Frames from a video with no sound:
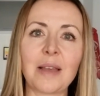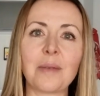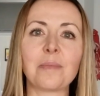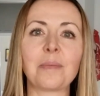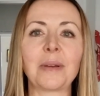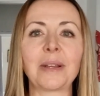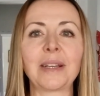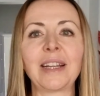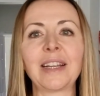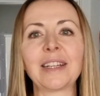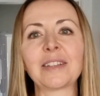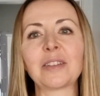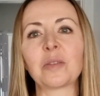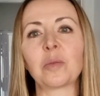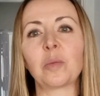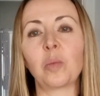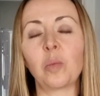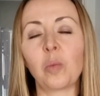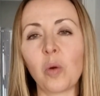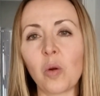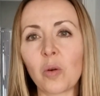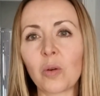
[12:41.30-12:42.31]
but let's
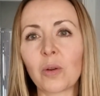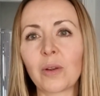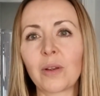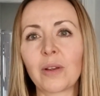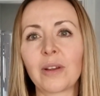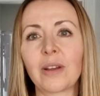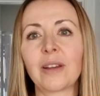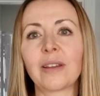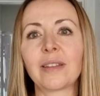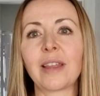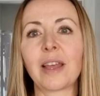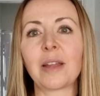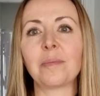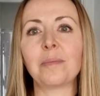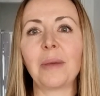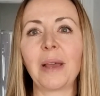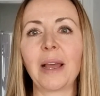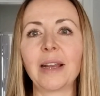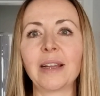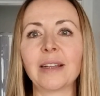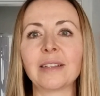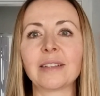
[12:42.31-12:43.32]
walk that
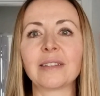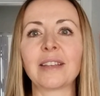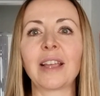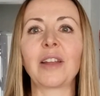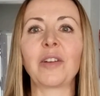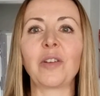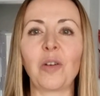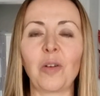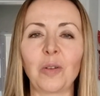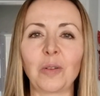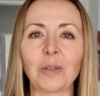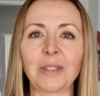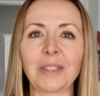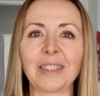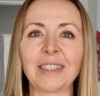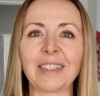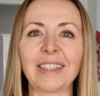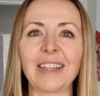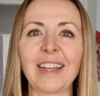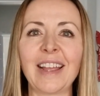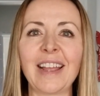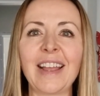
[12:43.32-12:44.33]
balance and hold
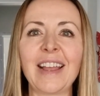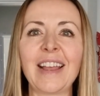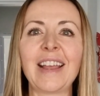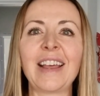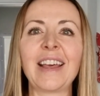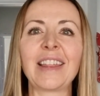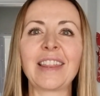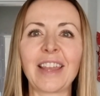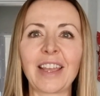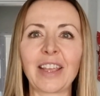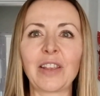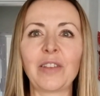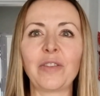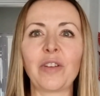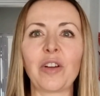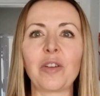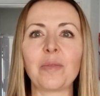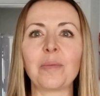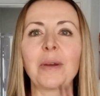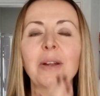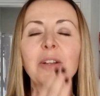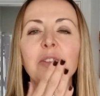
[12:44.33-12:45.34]
it. Thank you
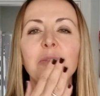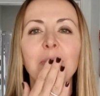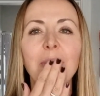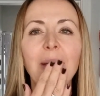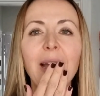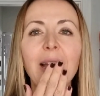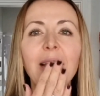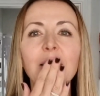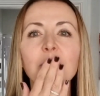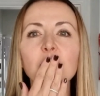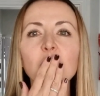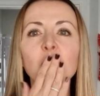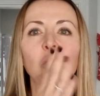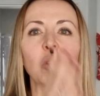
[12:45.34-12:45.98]
very much. Bye.